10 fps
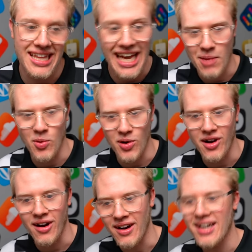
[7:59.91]
the Apple
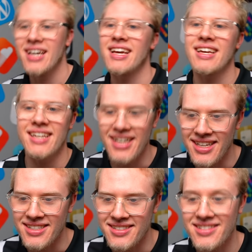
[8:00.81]
car
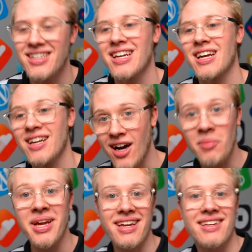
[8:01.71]
is
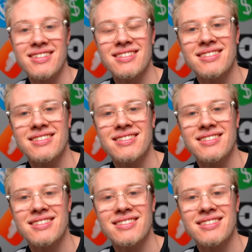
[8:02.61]
coming.